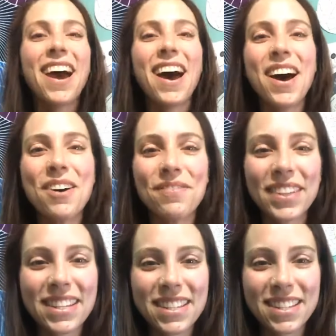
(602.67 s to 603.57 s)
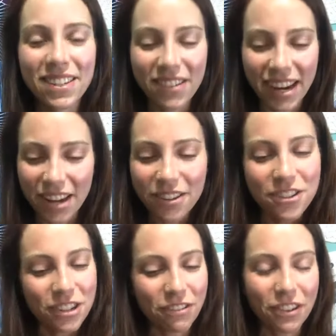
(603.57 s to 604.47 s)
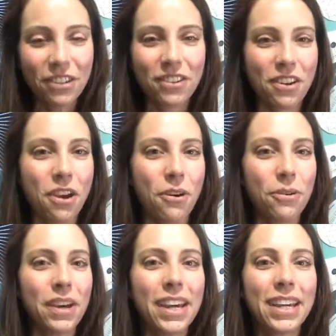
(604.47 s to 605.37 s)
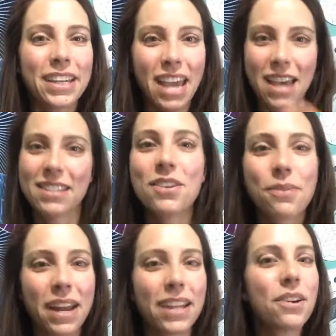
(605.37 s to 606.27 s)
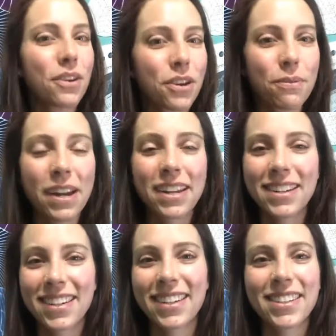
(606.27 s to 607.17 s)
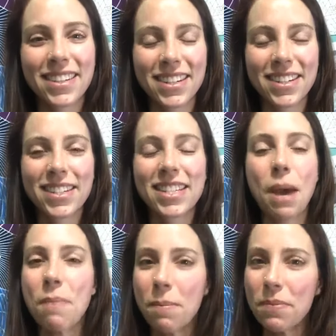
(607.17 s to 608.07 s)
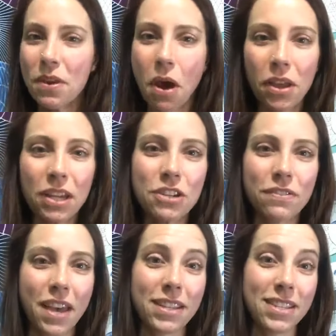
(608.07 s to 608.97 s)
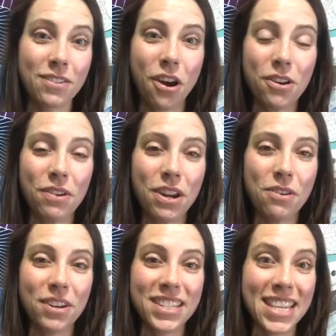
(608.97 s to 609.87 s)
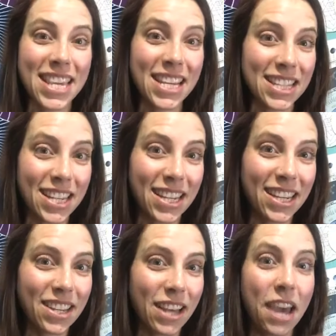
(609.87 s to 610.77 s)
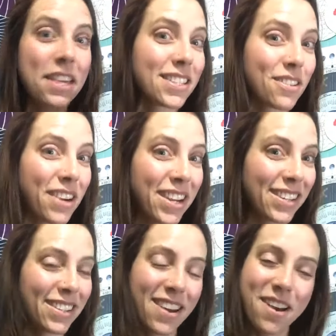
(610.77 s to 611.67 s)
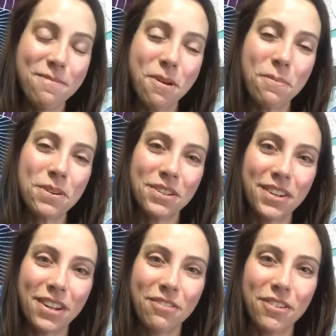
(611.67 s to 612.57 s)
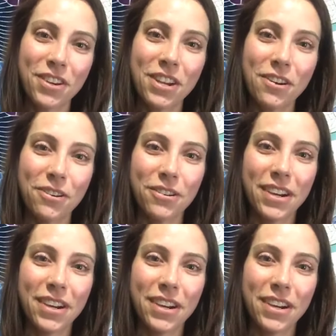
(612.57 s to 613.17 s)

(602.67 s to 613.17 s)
But this is a great energy for you to know, yes, you're ready. You're ready to step up the knowledge. If that's this card reading course, I think it's a great opportunity for you.